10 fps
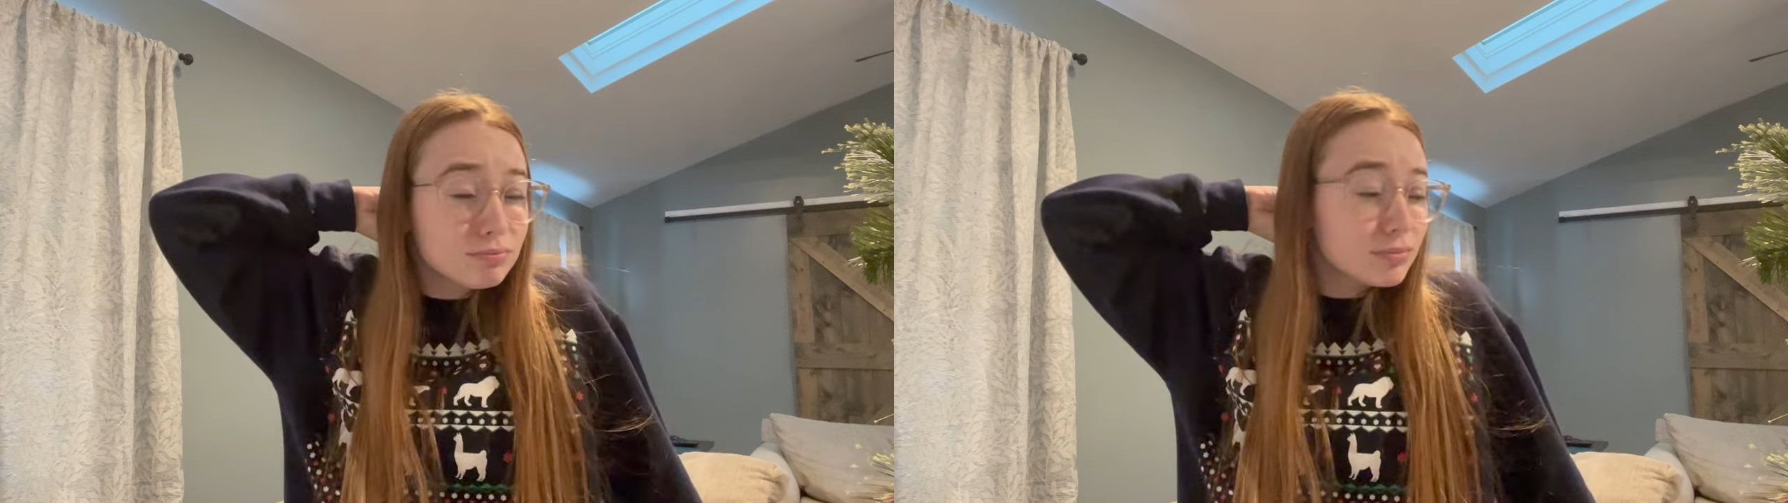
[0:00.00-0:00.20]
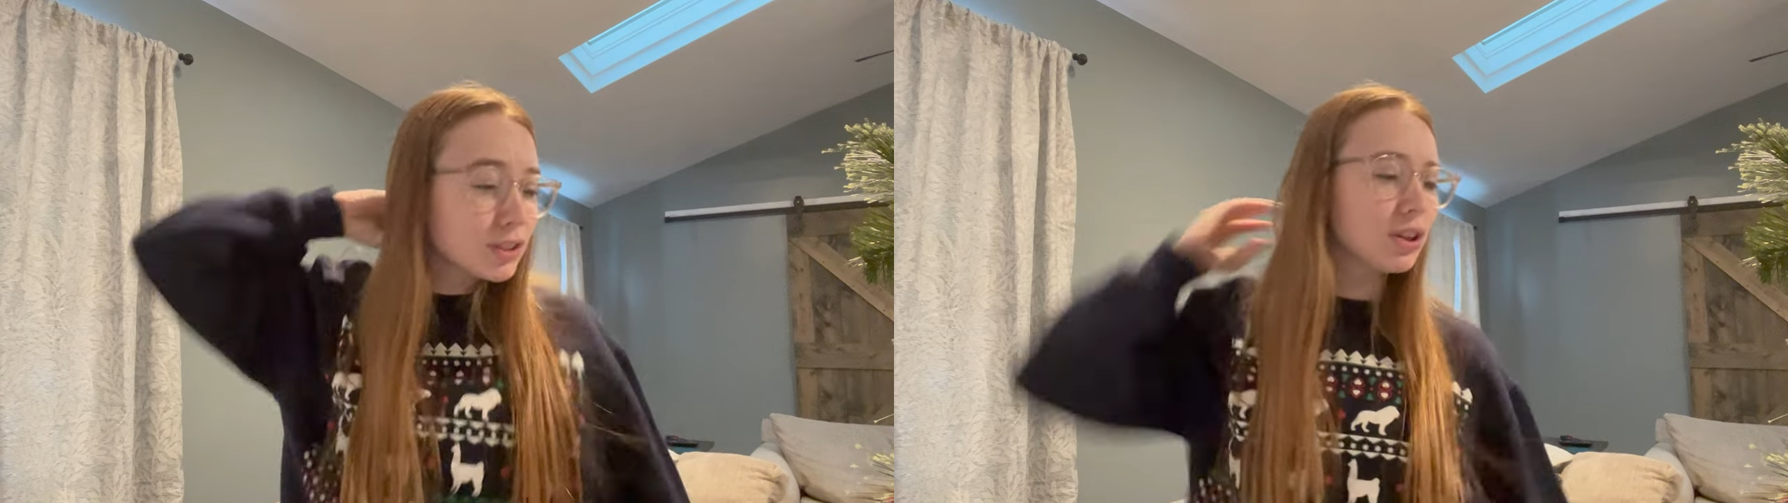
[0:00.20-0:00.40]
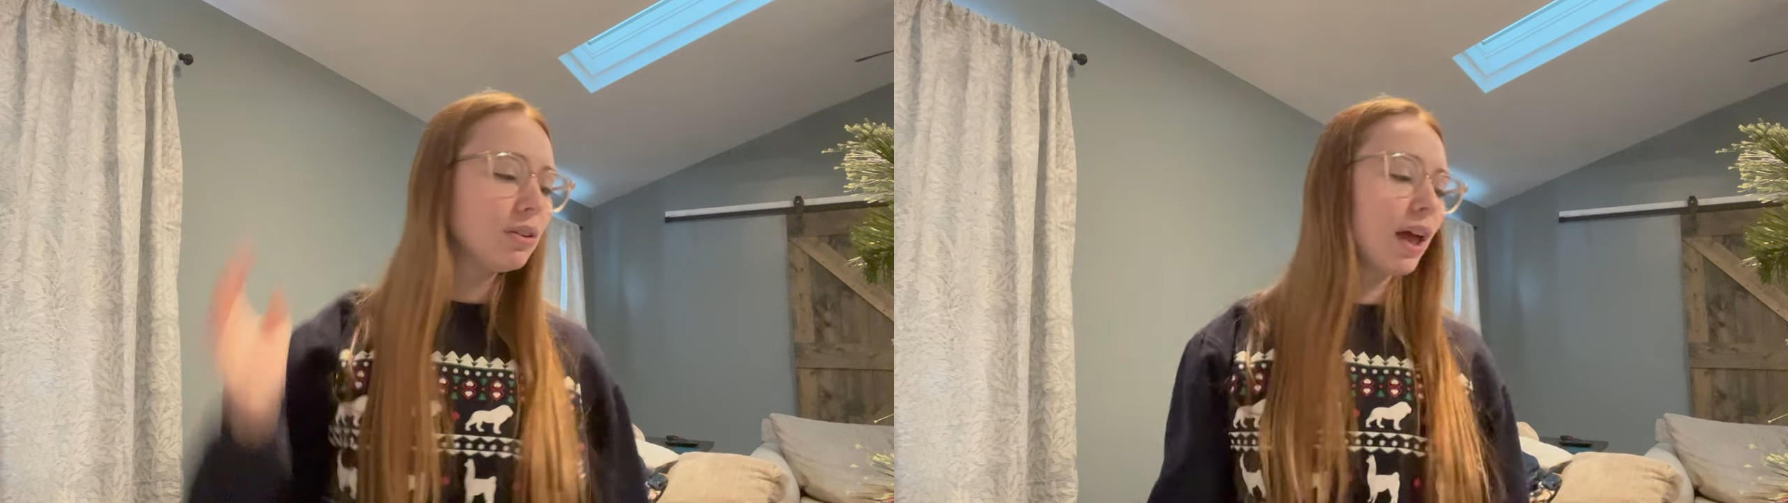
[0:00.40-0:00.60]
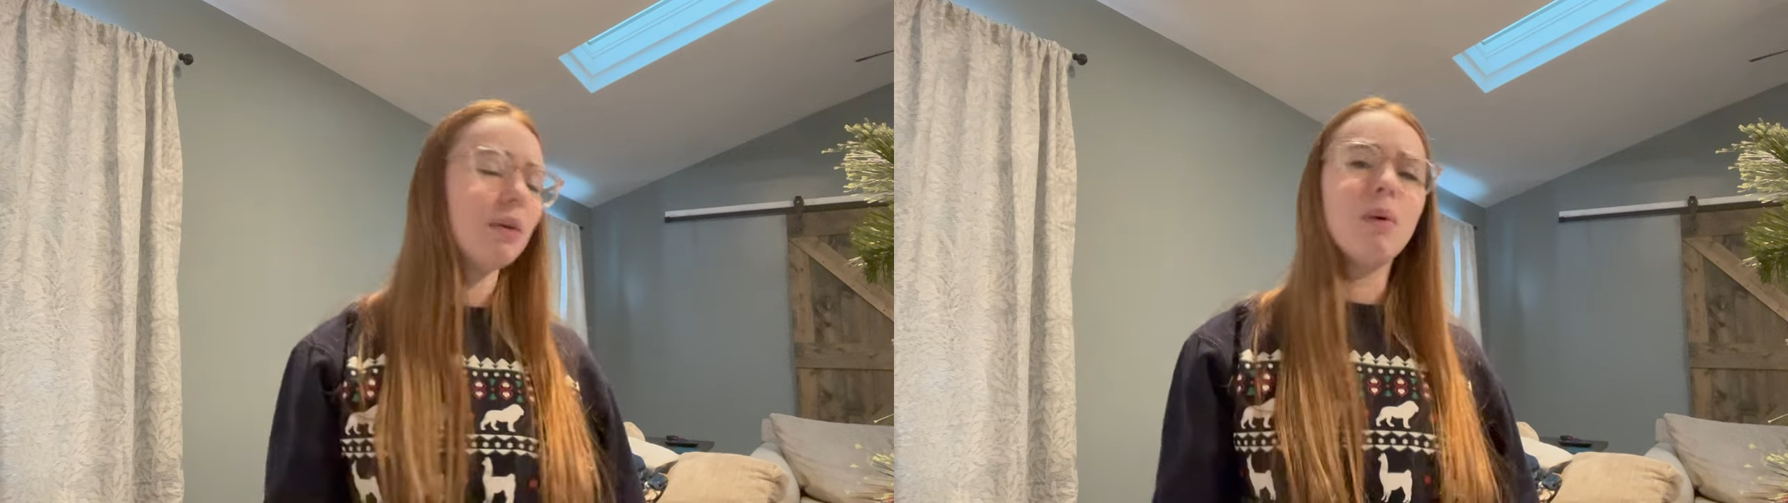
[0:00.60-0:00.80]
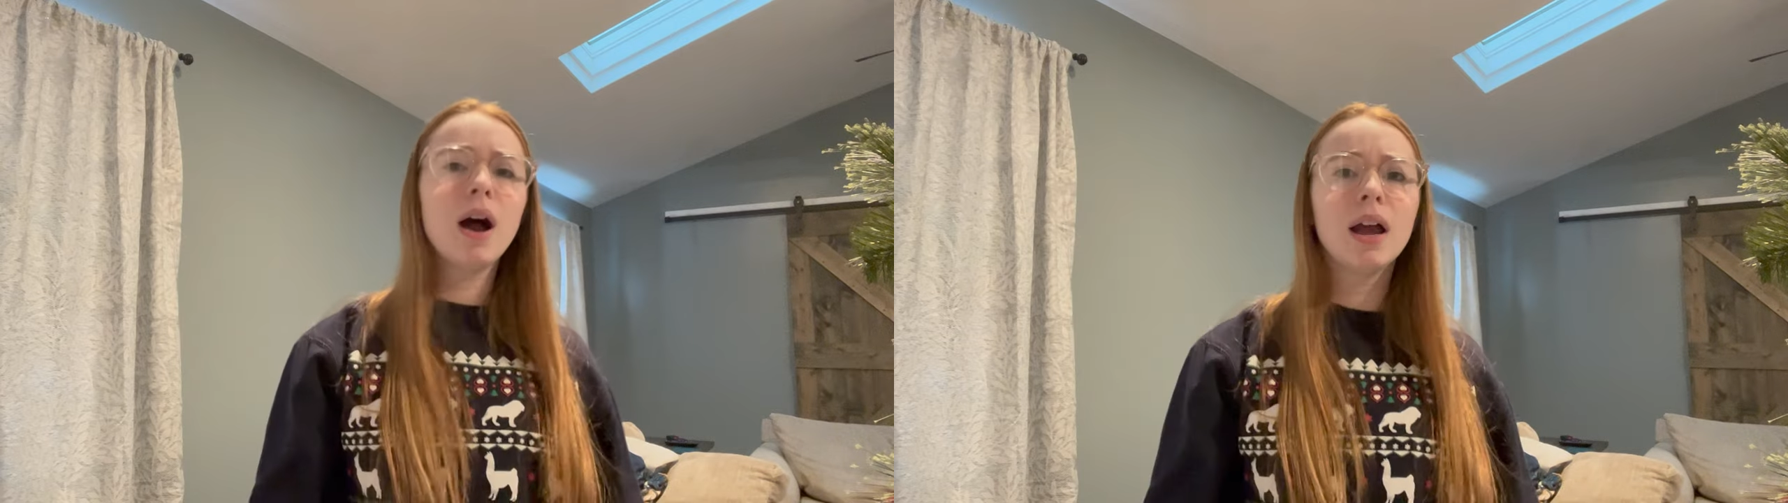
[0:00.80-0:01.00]
So like,
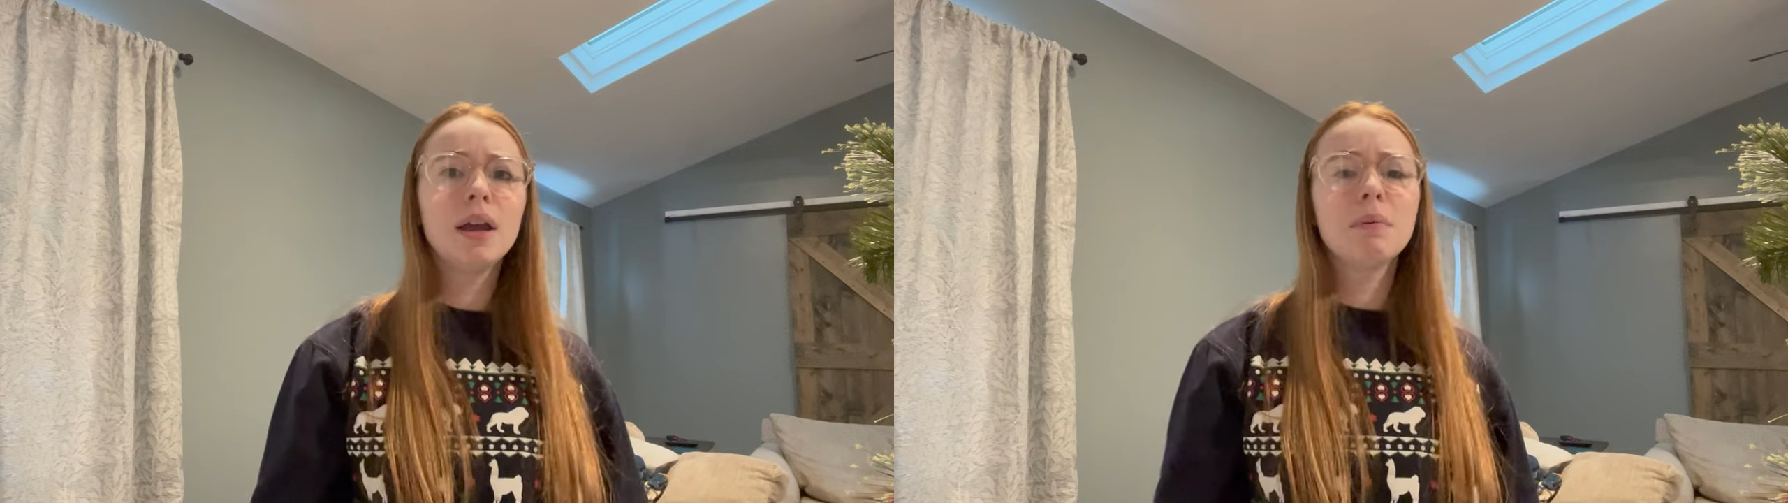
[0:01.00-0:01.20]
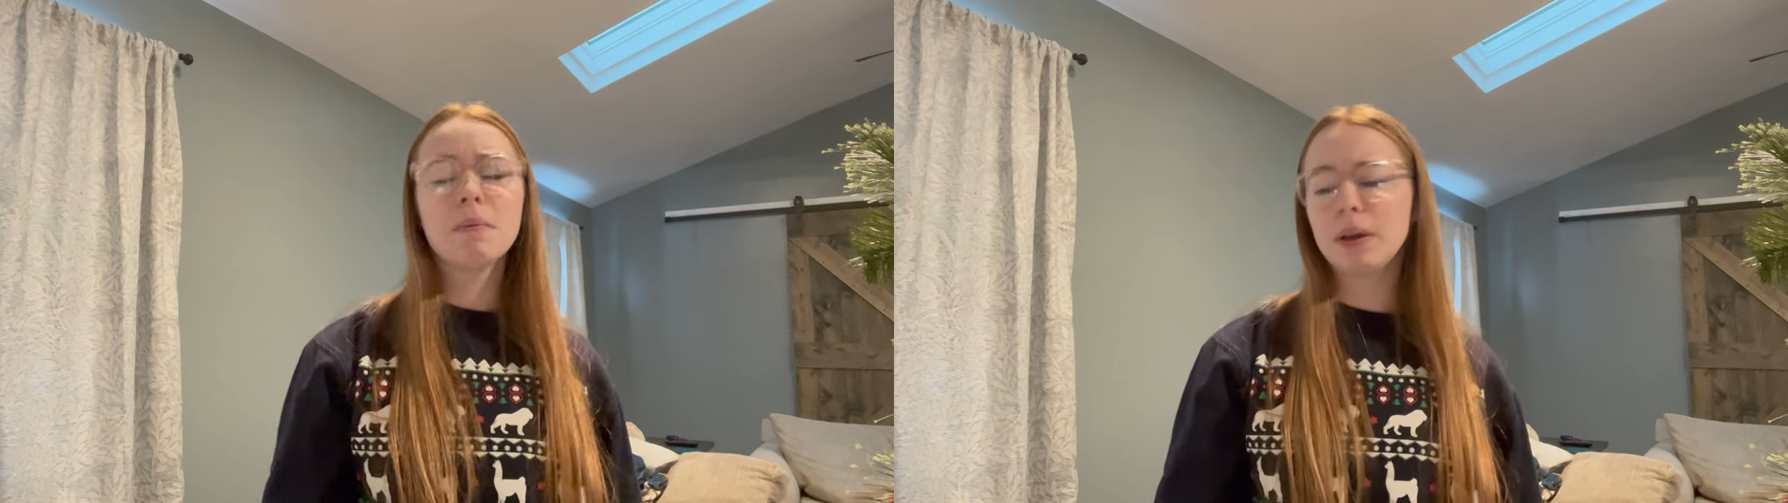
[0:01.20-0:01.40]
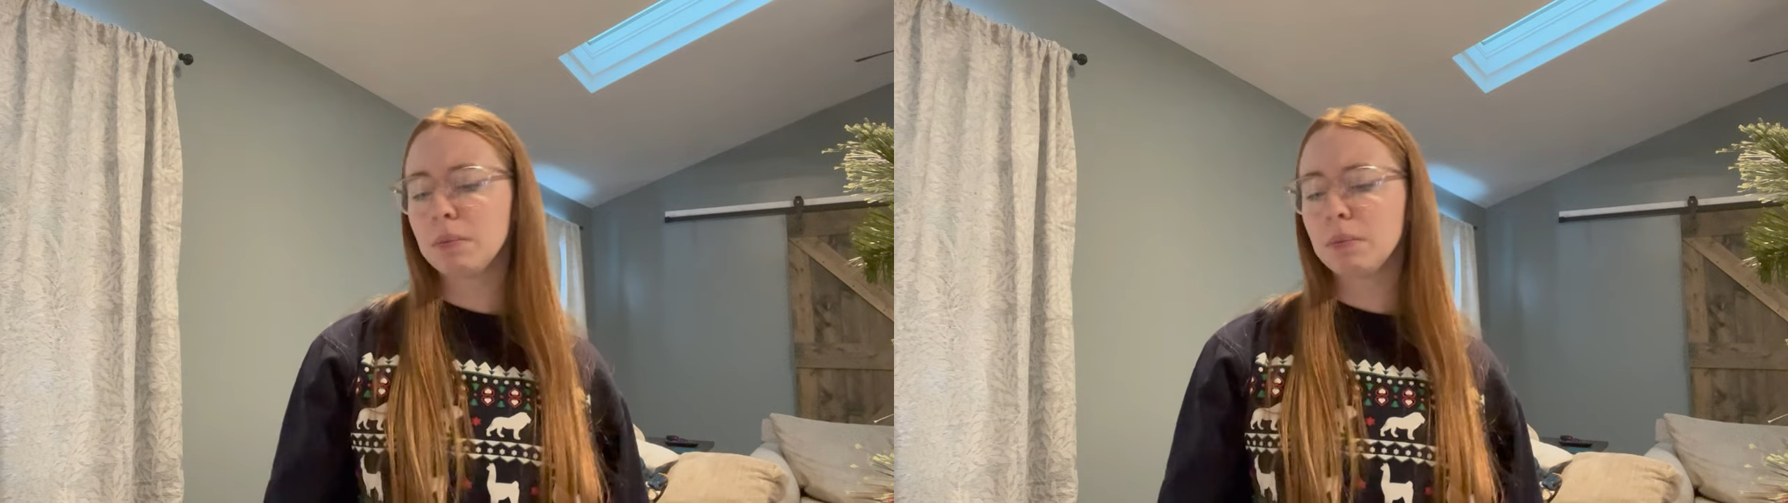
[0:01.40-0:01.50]
why make a